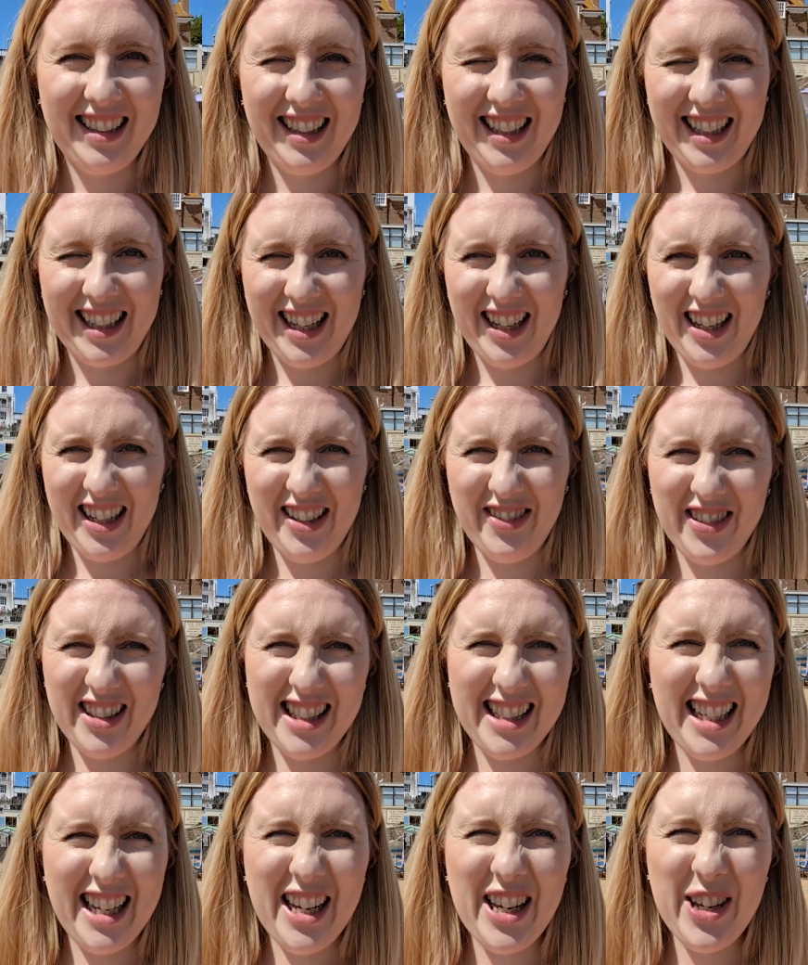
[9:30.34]
I can't even
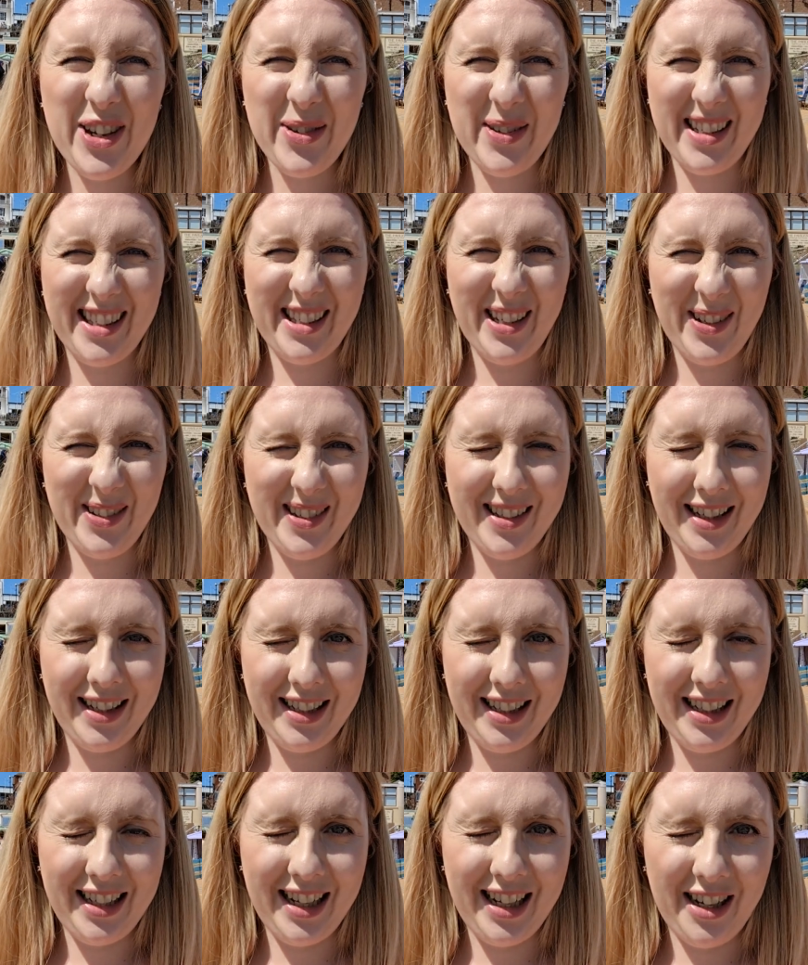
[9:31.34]
see you, it's so
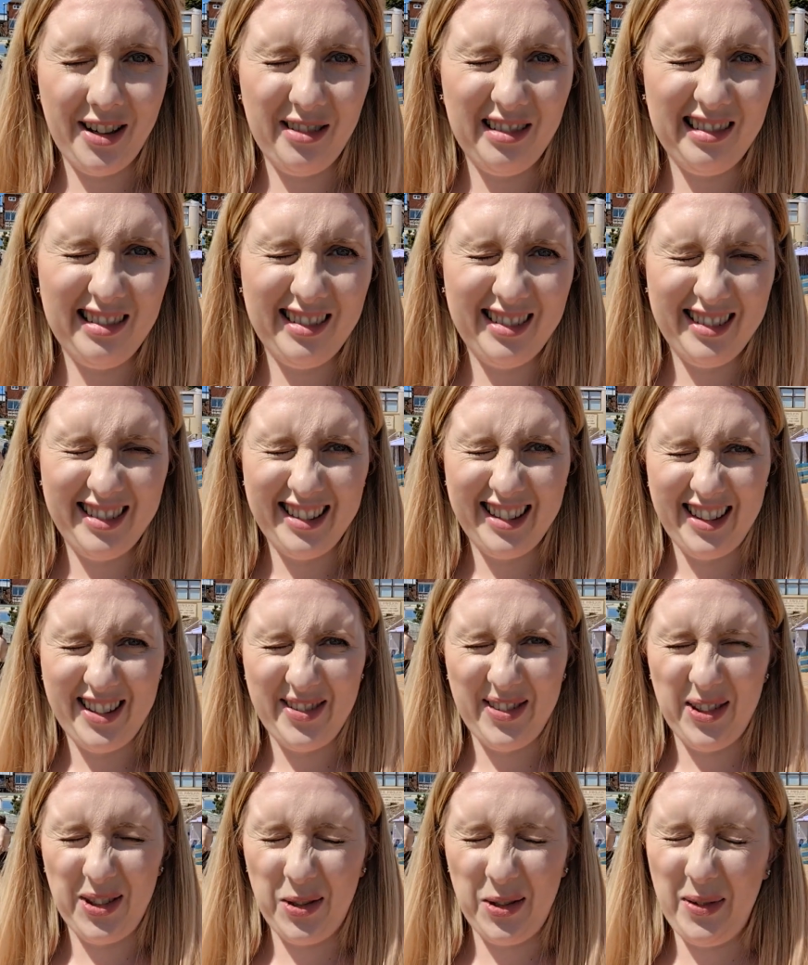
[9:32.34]
sunny now.
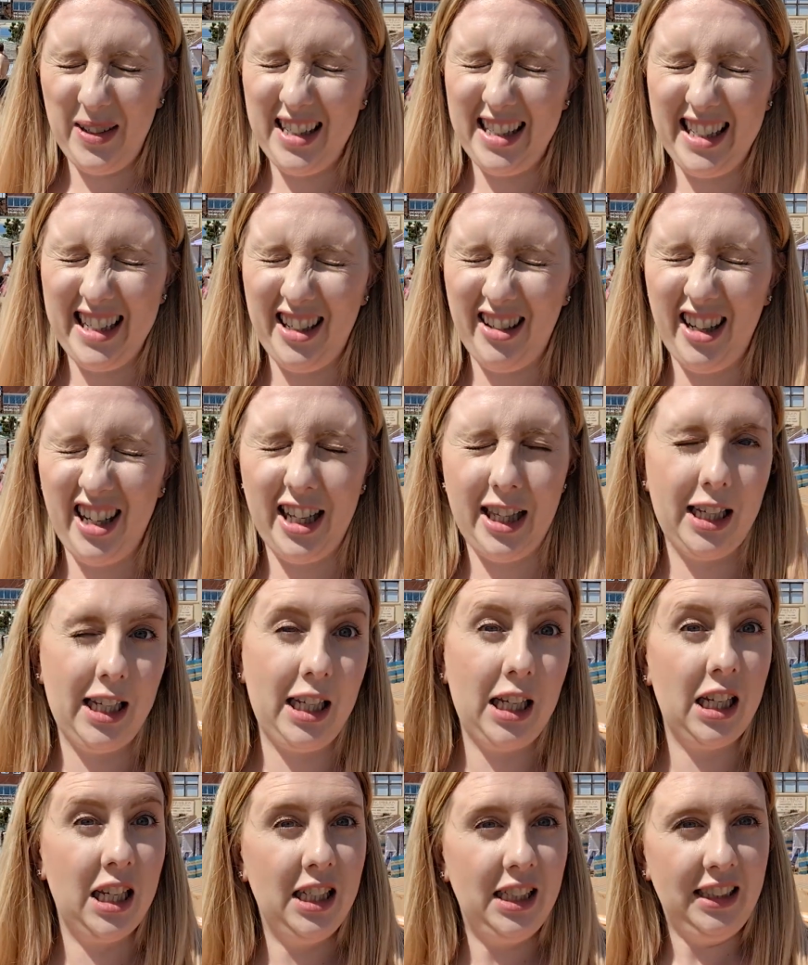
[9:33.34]
I'm squinting at
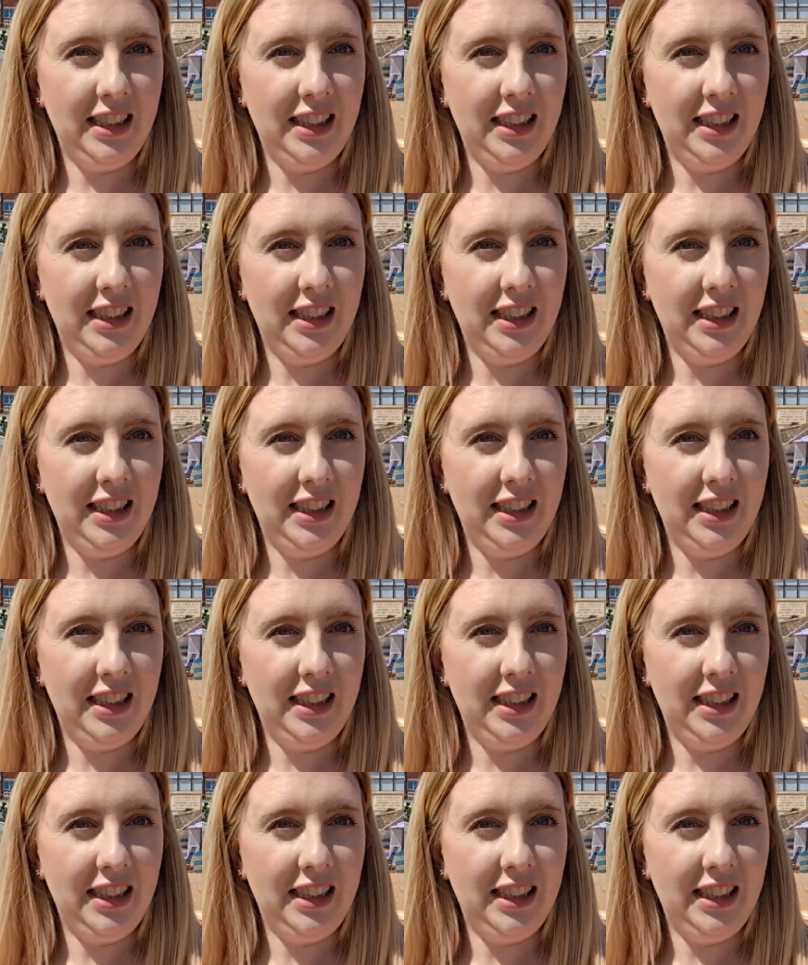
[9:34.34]
anything.